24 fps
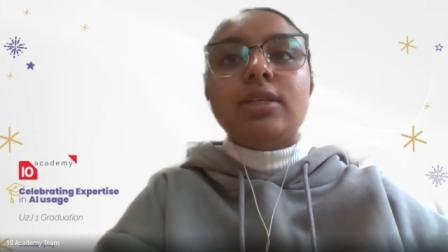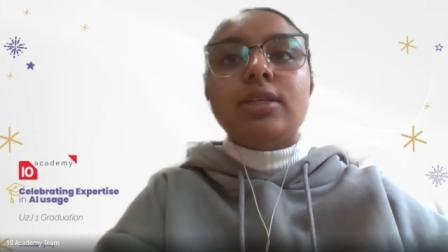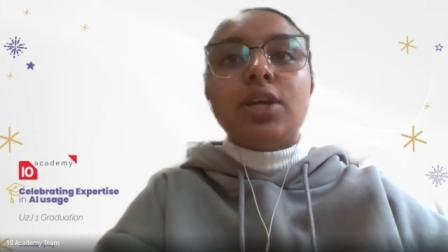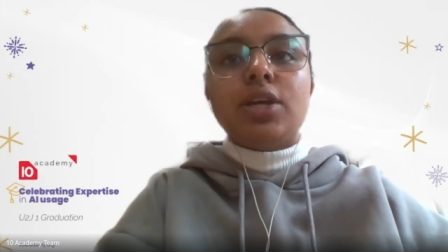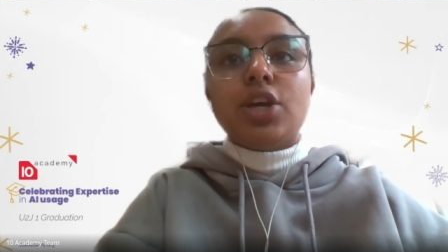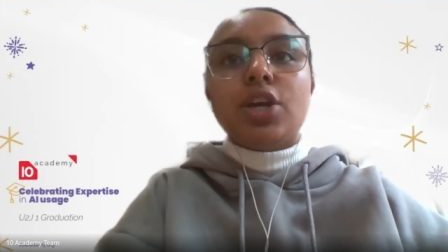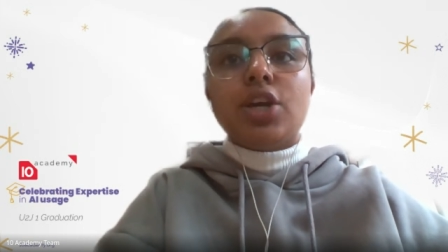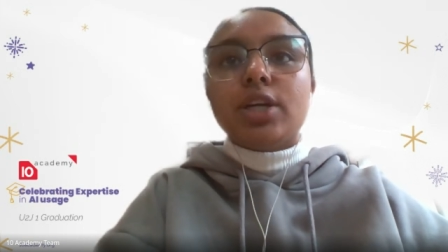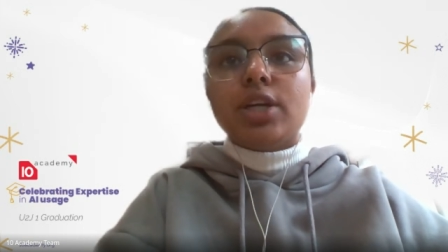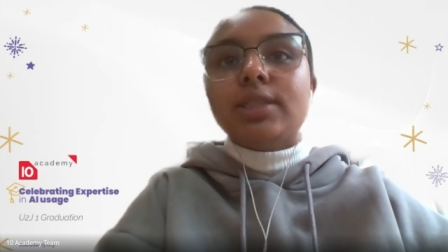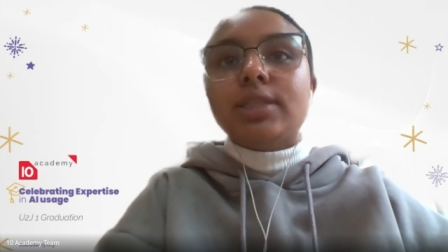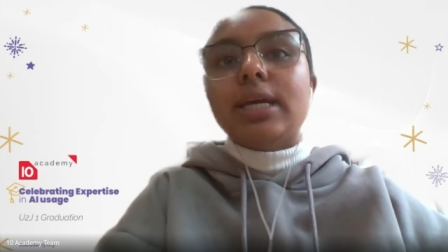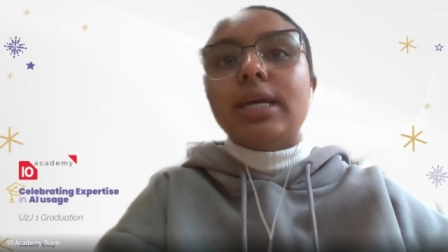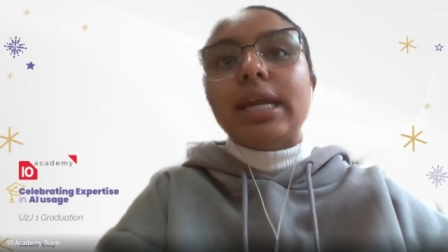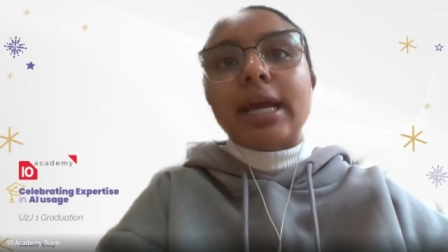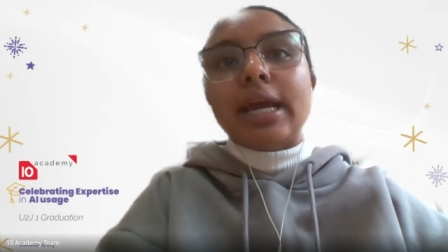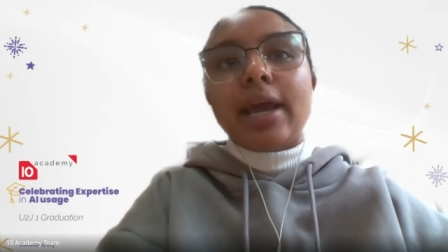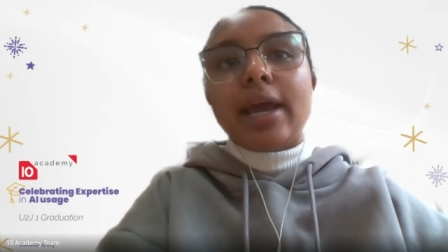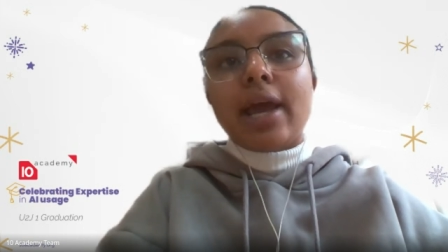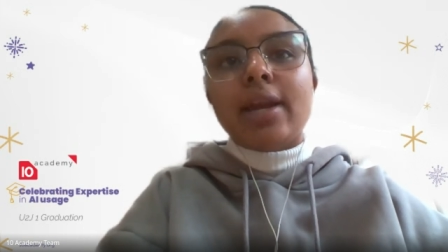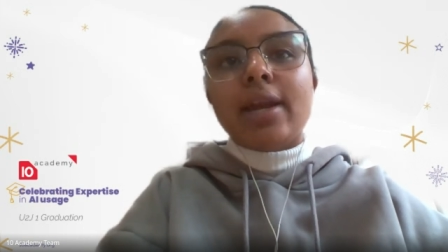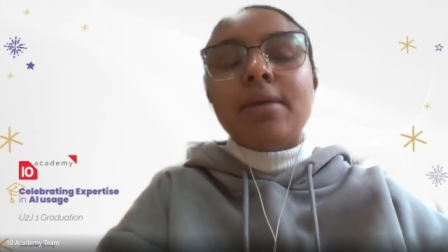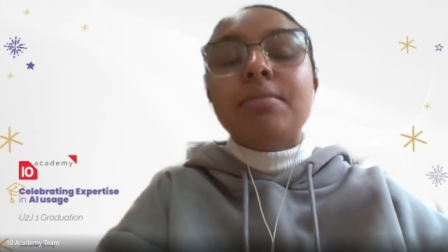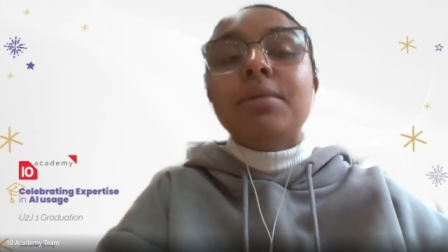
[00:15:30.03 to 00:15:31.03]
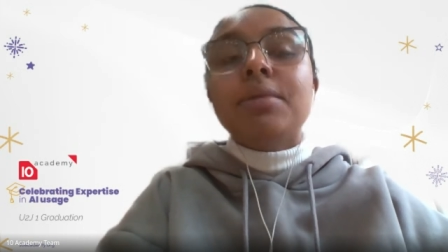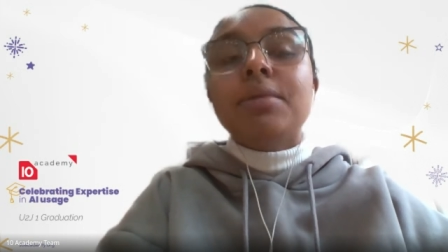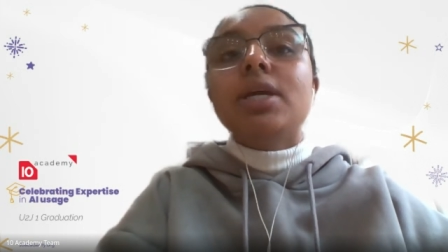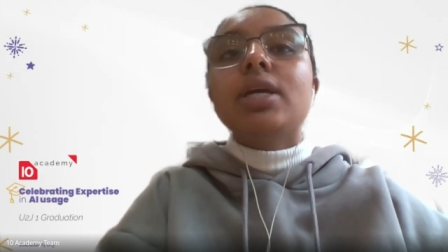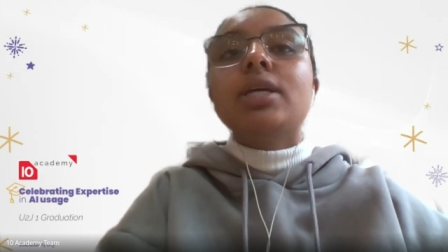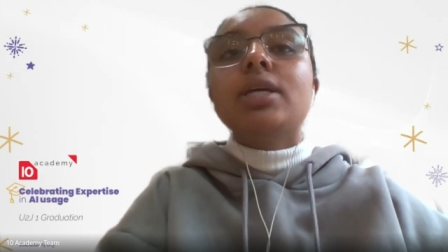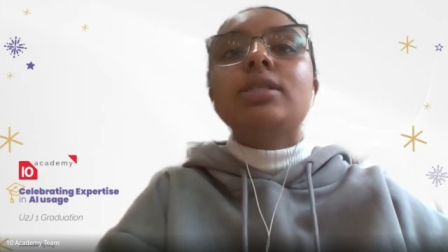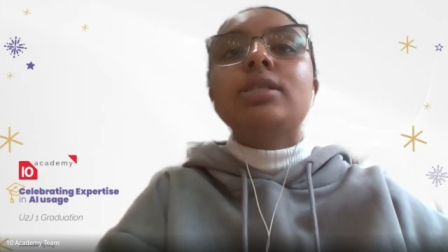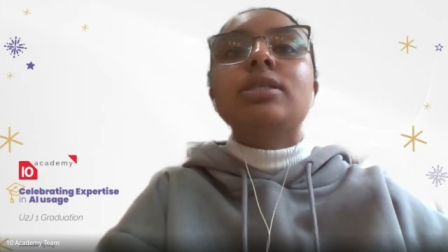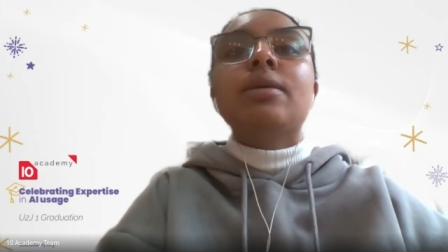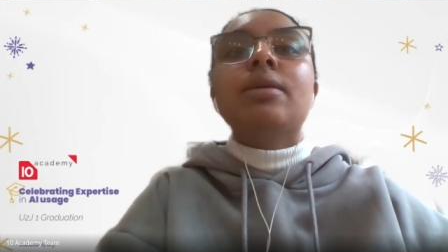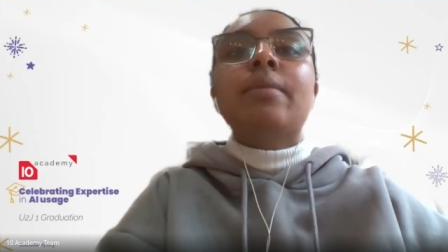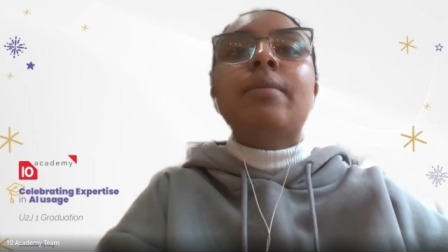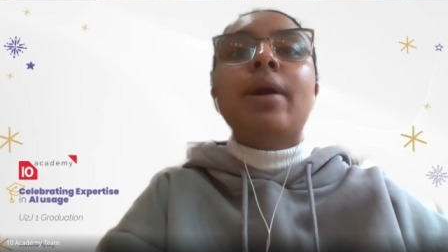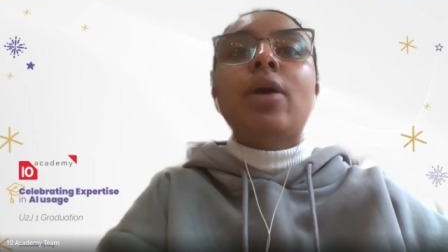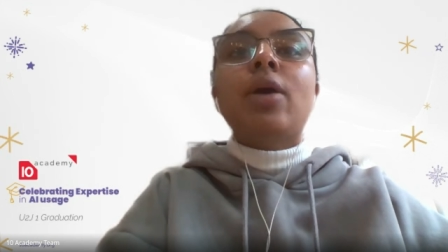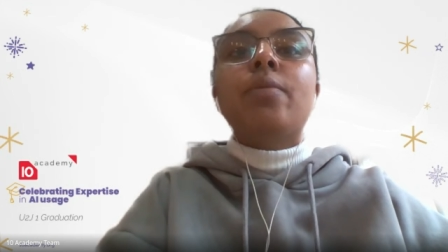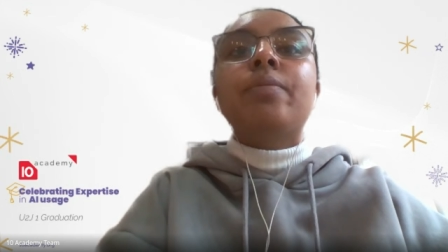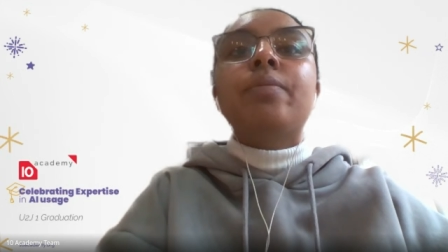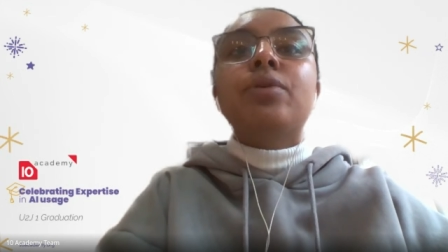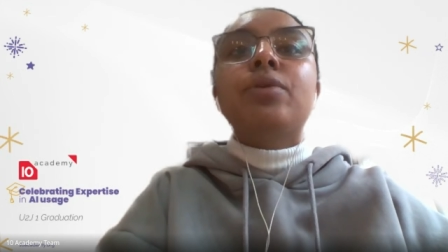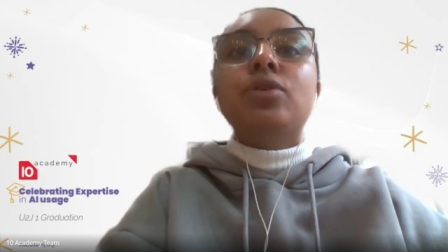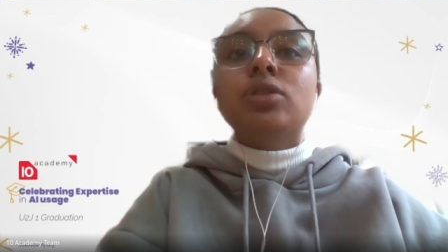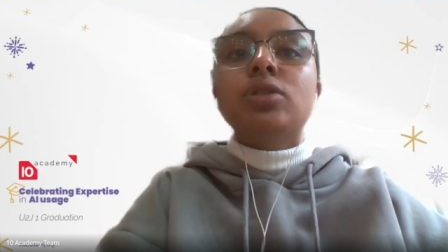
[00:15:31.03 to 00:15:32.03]
here in Ten Academy. It's
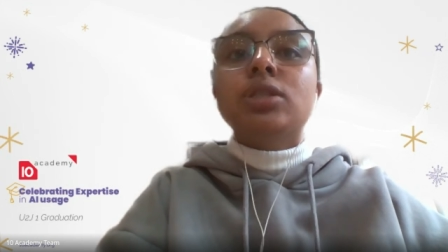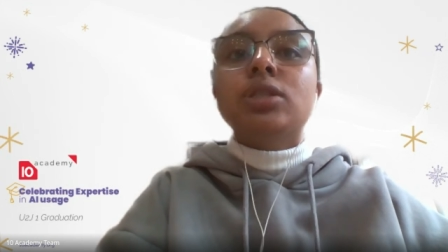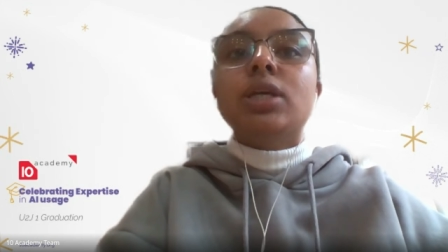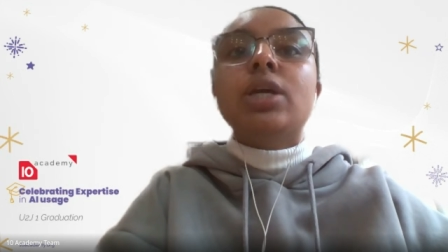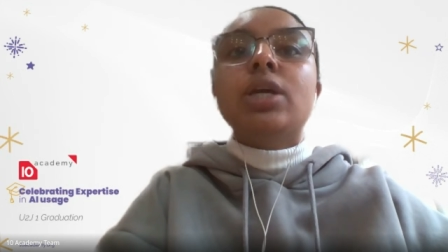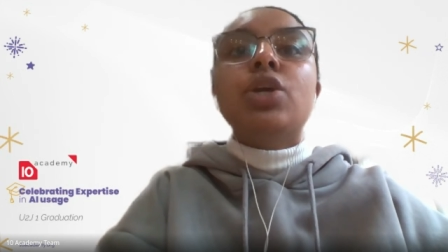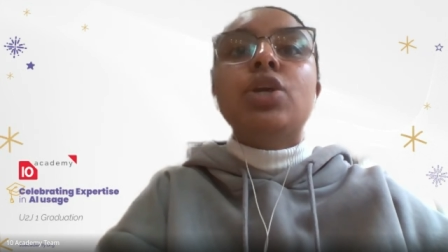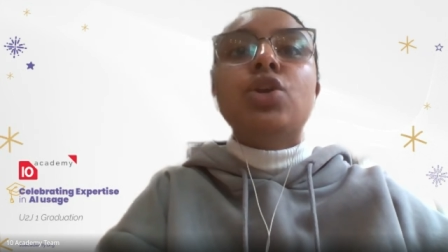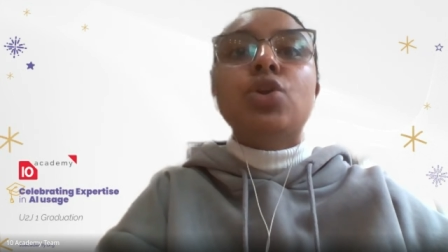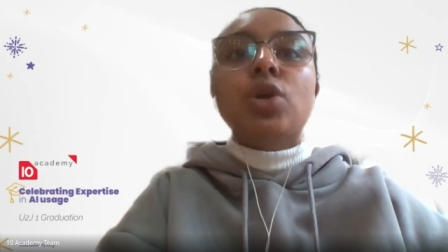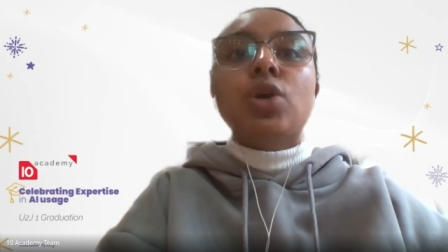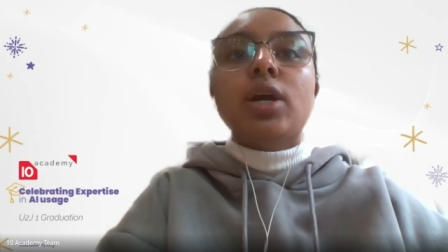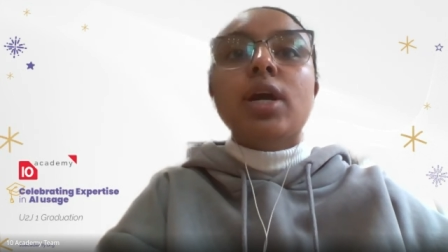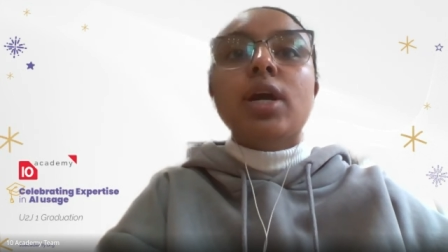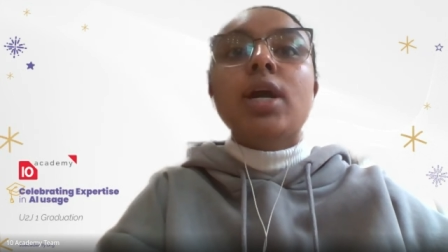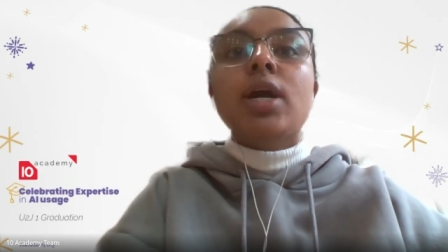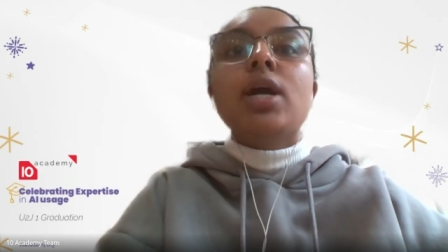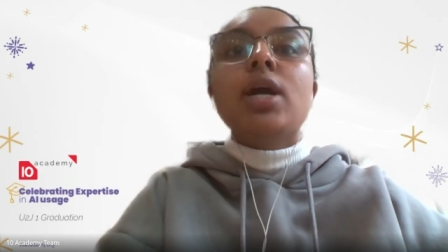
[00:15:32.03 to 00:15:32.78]
about building your